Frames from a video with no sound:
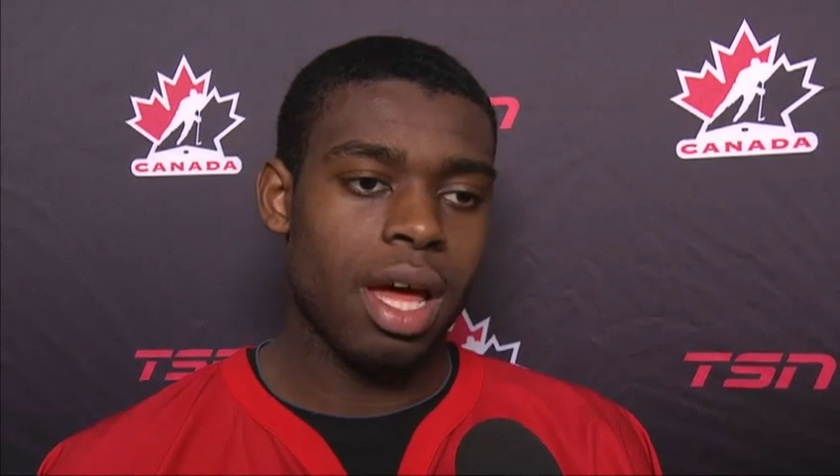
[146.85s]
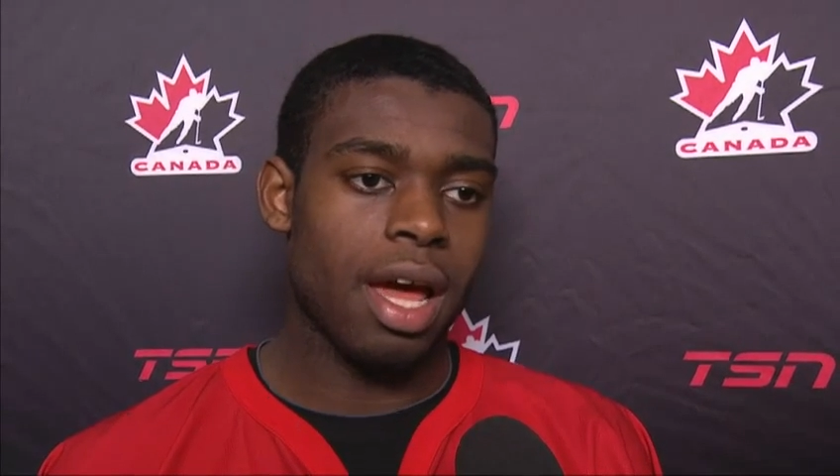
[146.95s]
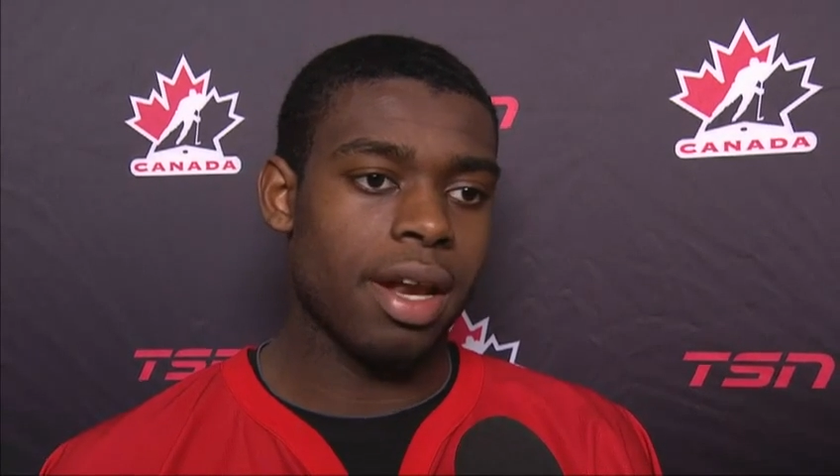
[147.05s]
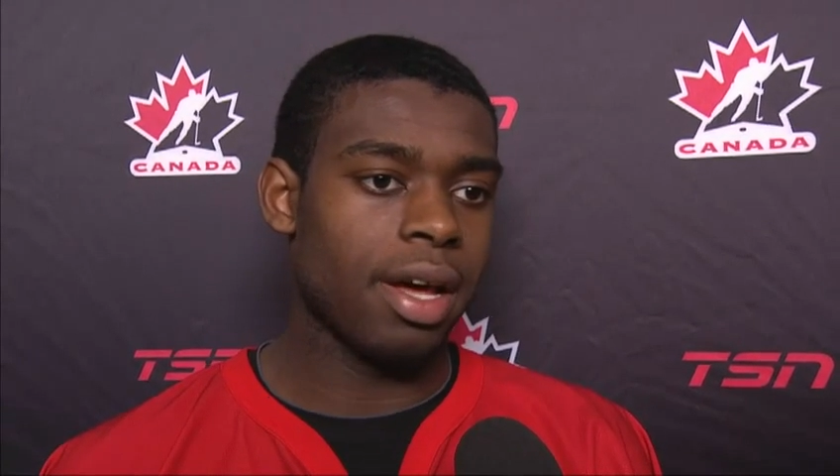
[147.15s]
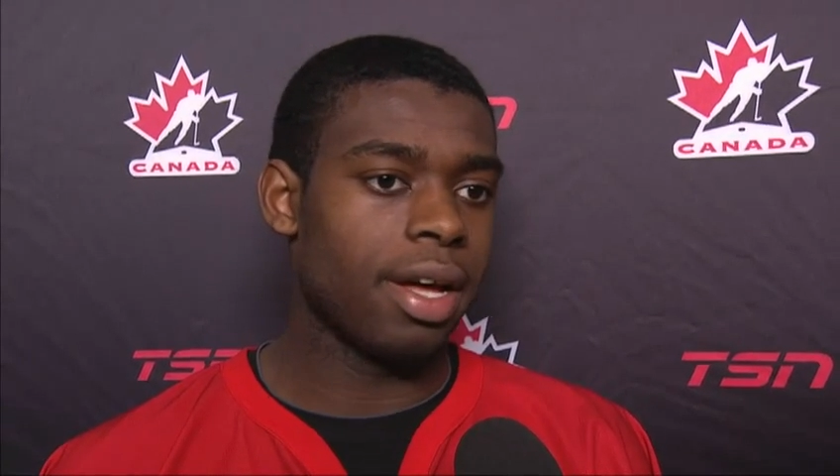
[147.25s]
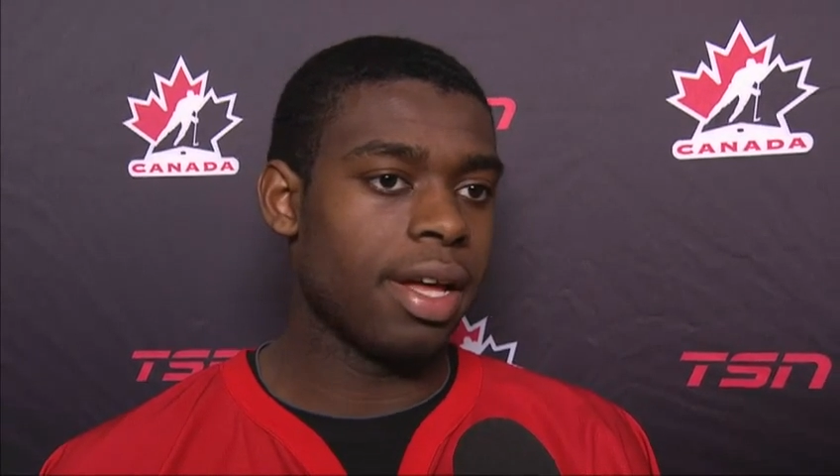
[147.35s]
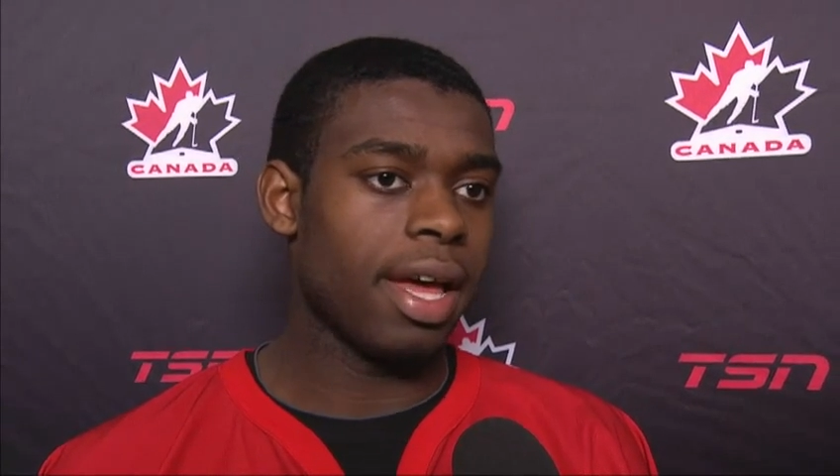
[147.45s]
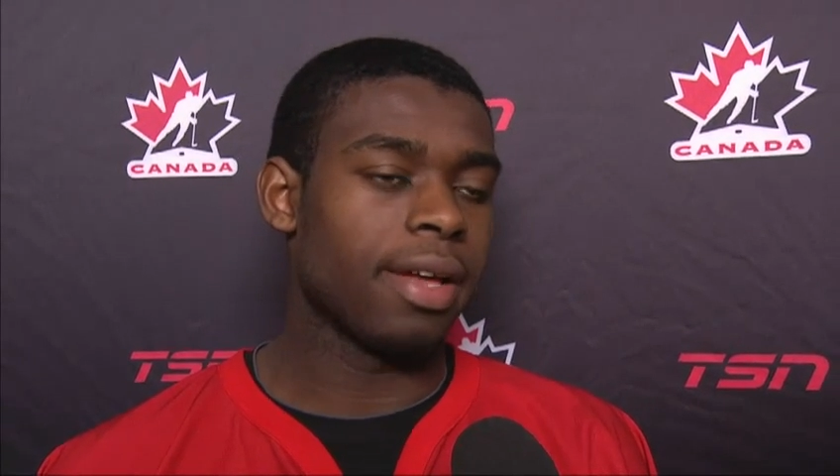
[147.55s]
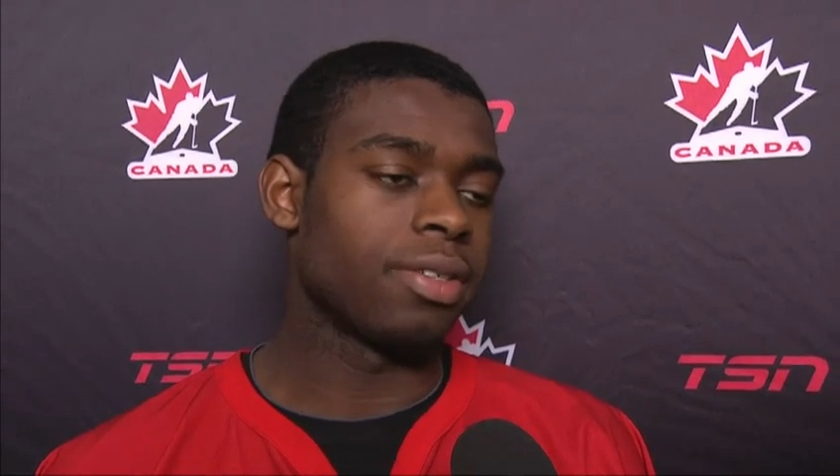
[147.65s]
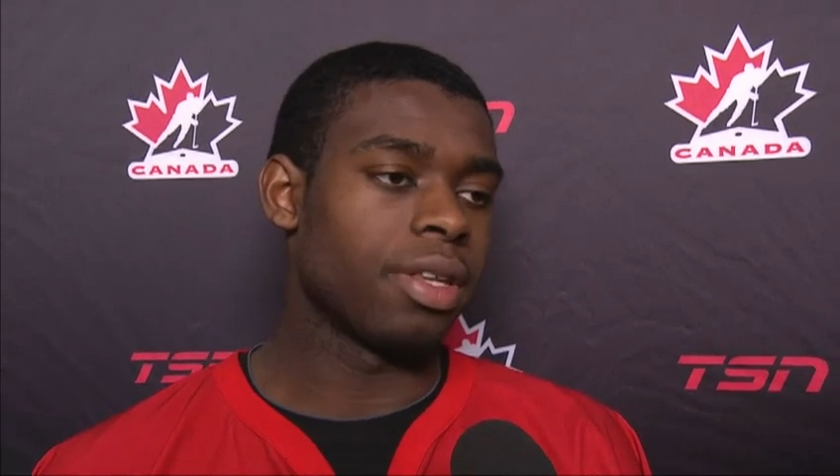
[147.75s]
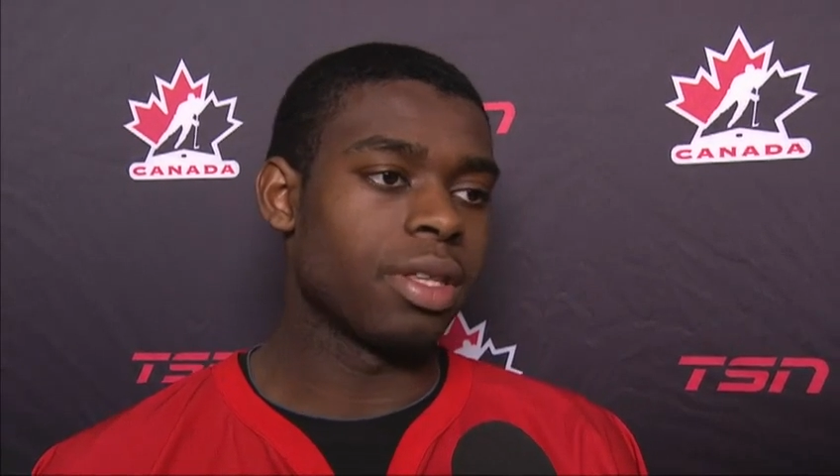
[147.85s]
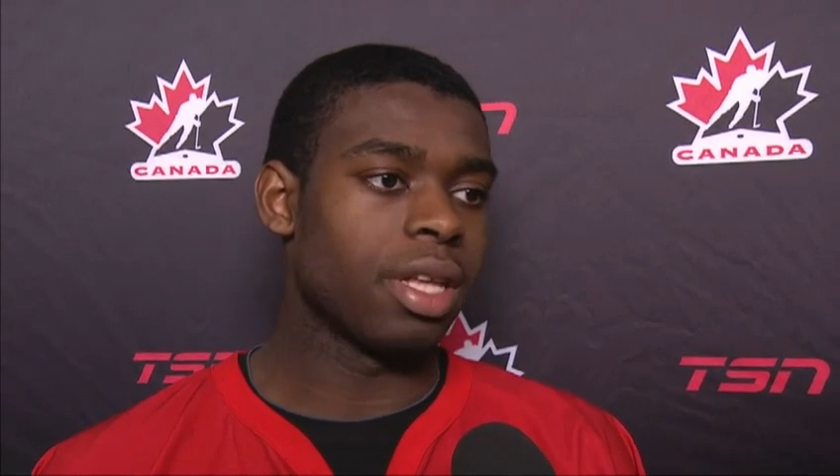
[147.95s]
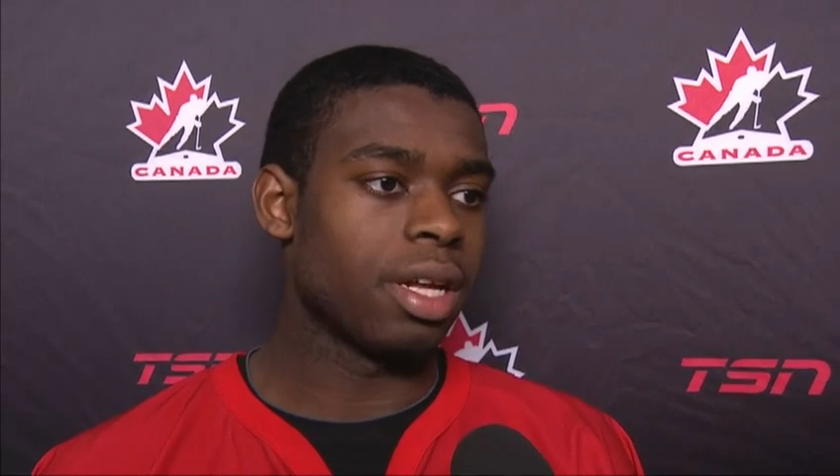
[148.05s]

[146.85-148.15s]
So I think